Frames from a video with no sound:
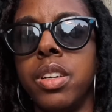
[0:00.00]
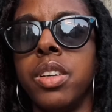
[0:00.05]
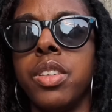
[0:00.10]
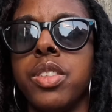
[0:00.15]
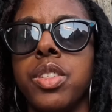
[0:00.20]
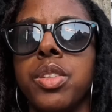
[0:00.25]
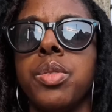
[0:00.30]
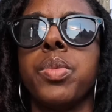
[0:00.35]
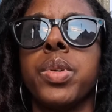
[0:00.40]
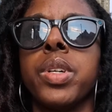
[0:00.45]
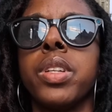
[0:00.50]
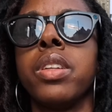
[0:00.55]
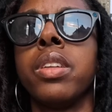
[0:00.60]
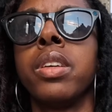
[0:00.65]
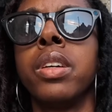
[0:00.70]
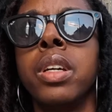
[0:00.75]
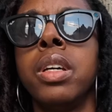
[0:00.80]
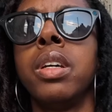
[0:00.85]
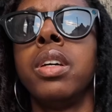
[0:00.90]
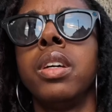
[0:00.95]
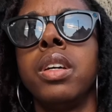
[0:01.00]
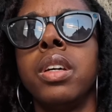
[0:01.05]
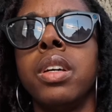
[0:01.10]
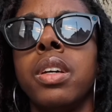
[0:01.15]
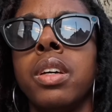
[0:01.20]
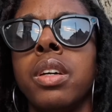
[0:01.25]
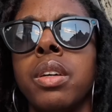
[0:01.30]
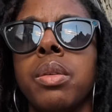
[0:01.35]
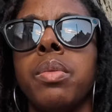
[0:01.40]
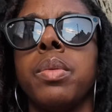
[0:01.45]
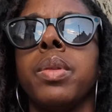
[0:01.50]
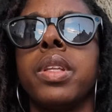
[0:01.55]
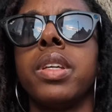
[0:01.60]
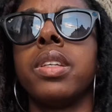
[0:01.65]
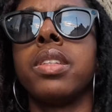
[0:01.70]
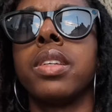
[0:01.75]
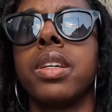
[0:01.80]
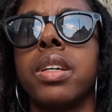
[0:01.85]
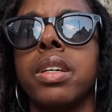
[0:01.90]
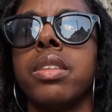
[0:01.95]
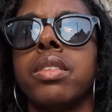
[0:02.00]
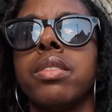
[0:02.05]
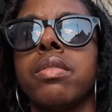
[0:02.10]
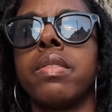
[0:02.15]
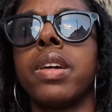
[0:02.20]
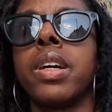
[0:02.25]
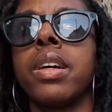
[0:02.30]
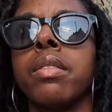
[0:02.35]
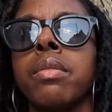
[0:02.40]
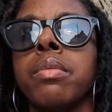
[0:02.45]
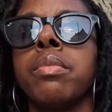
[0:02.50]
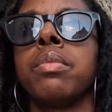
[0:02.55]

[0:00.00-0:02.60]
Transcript: was on 81%. So you're definitely going to get